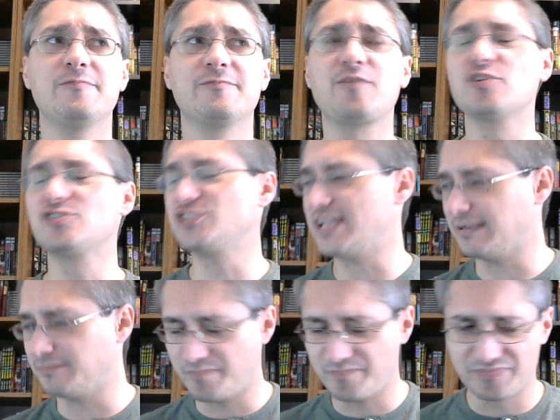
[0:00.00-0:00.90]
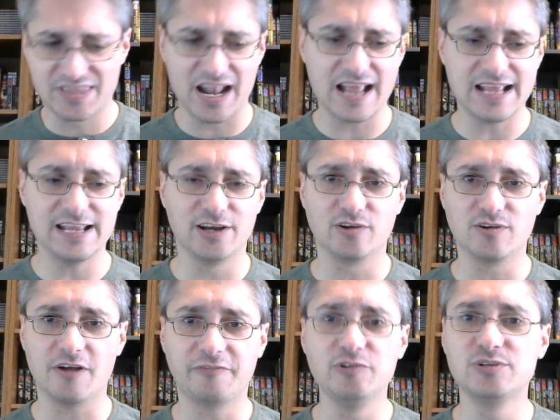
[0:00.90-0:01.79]
First thing that I hear
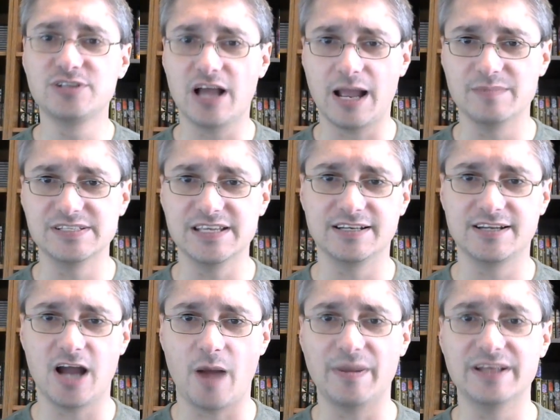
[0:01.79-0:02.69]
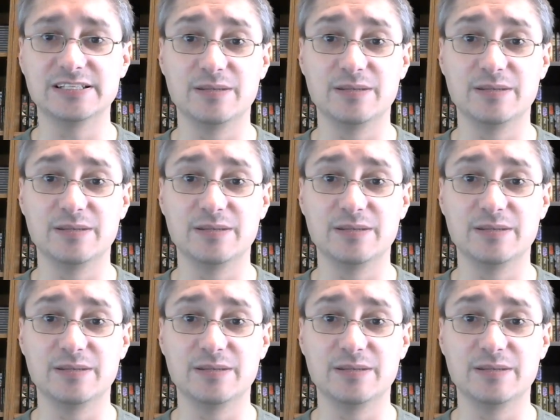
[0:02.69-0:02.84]
a few times in comments,